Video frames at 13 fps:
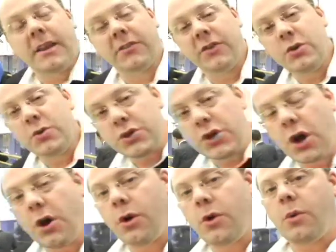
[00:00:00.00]
his new
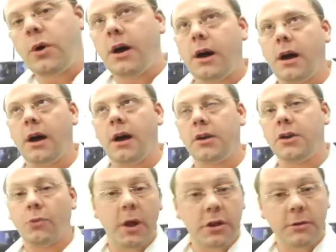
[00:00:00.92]
show, uh,
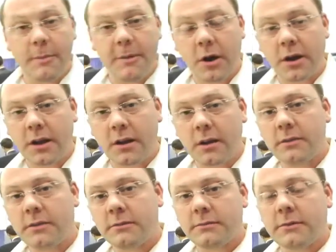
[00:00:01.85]
You're Welcome America,
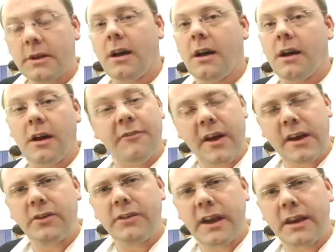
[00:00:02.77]
uh, A
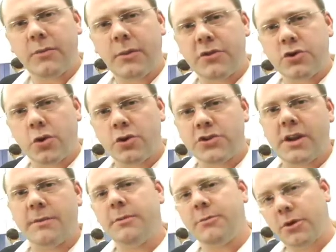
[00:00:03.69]
Final Night with George
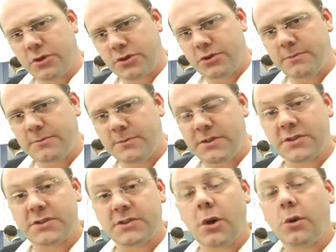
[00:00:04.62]
W. Bush. It's
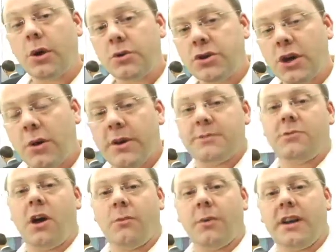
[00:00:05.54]
his solo show, his
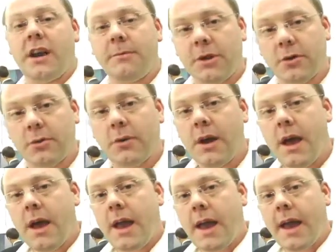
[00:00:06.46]
Broadway debut,
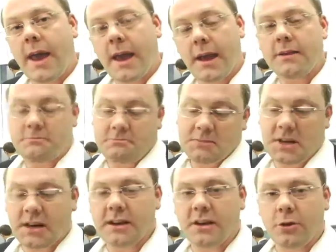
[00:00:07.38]
and
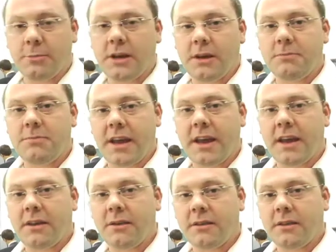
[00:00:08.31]
in it he'll be
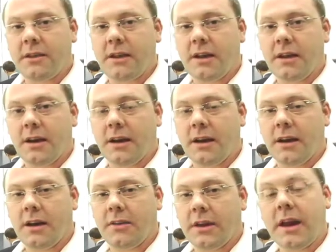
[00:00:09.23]
playing the
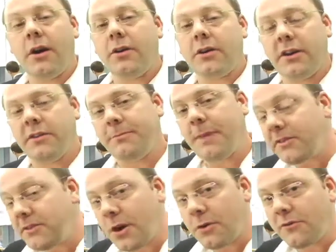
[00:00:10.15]
uh, the character he's
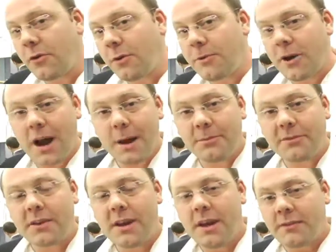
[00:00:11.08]
best known for,
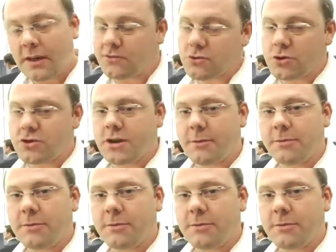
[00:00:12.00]
perhaps. That's George W.